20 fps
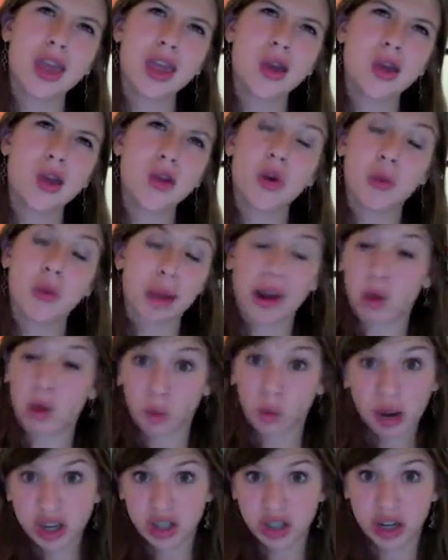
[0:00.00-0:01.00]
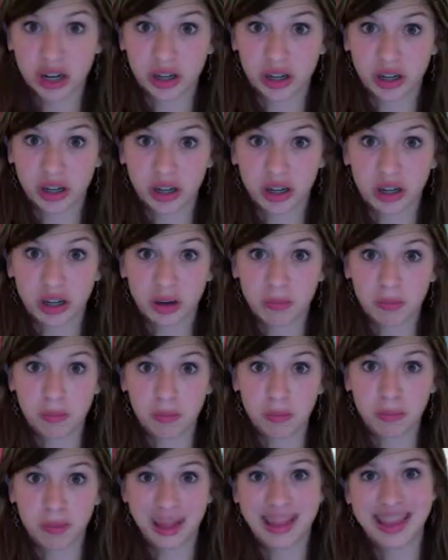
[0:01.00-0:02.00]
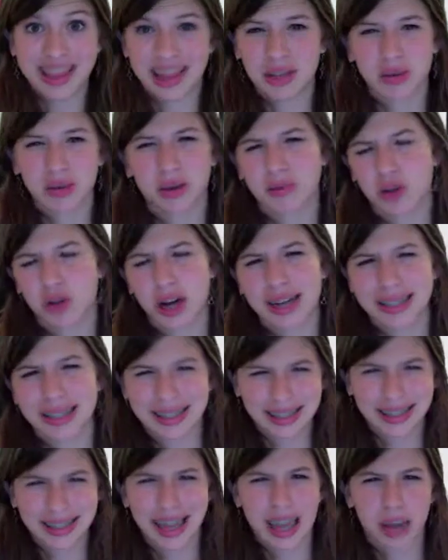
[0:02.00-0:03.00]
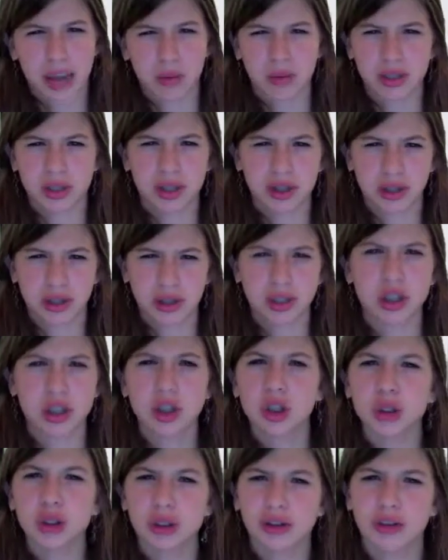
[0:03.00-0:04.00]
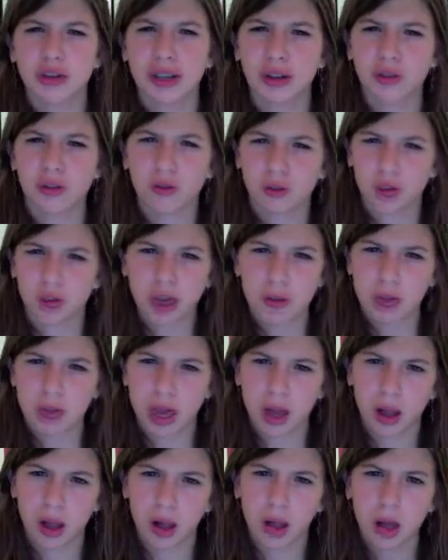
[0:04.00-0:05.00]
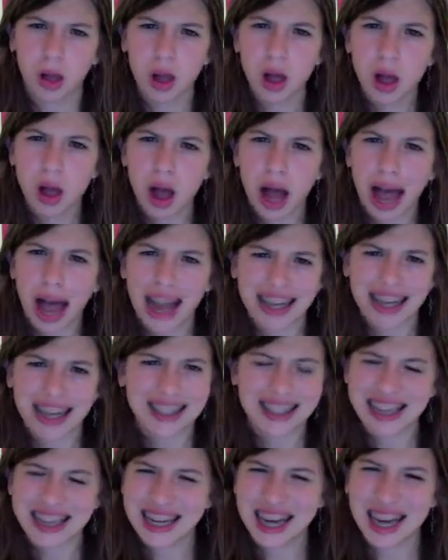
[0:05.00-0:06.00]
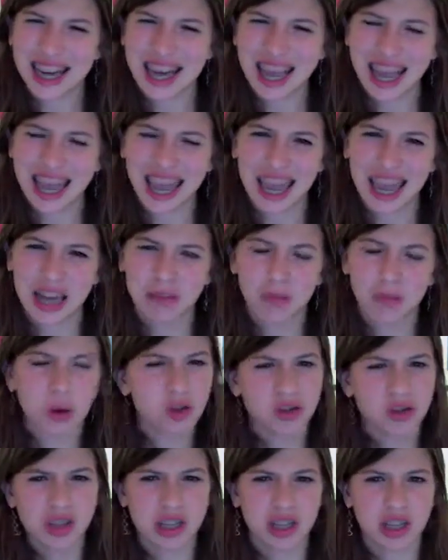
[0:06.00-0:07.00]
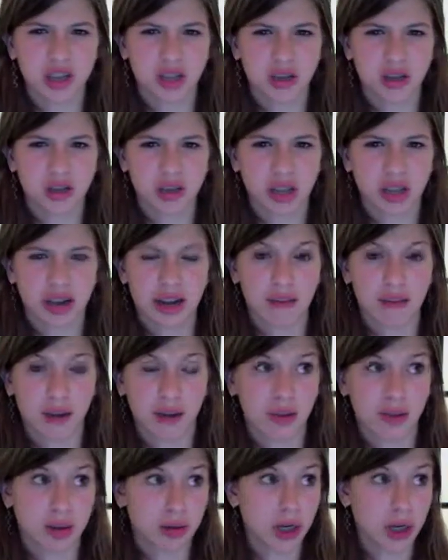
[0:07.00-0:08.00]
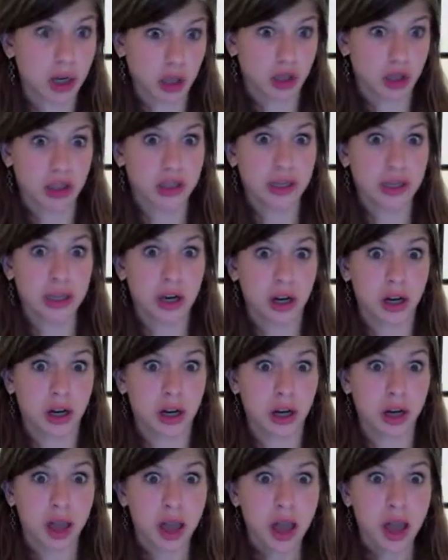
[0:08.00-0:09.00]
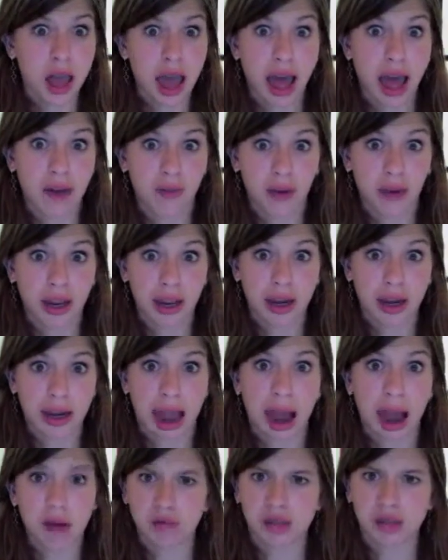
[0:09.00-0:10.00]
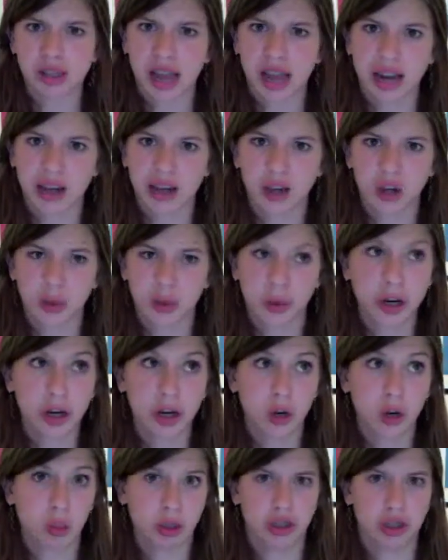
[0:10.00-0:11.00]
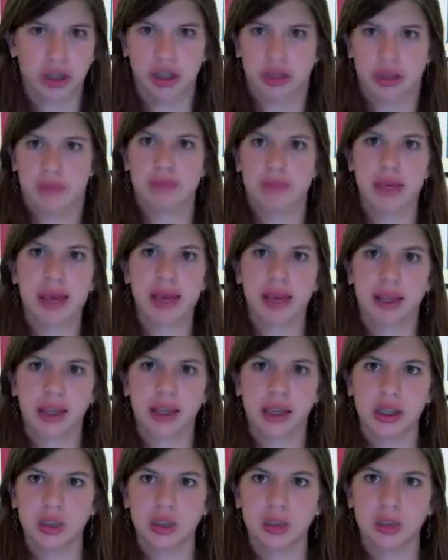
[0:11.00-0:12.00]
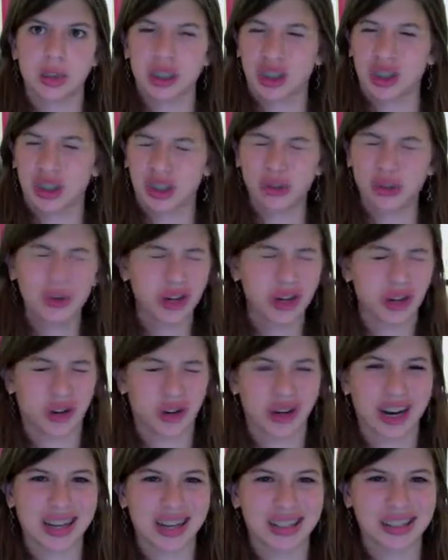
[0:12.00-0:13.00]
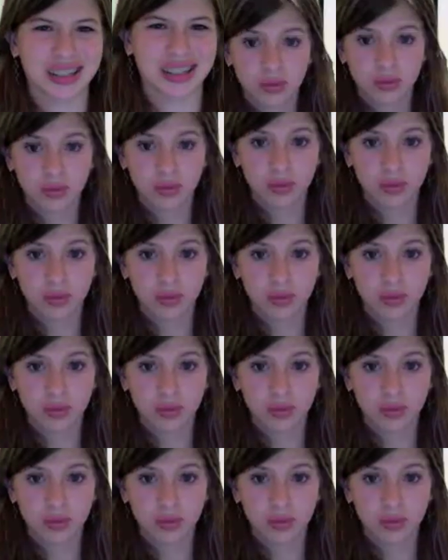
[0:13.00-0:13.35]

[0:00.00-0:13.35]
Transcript: no matter what gender. But that's what I'm trying to say. It was an exclusively female idea, and most of these girls had never even considered having an outside career, which to me at least was ludicrous.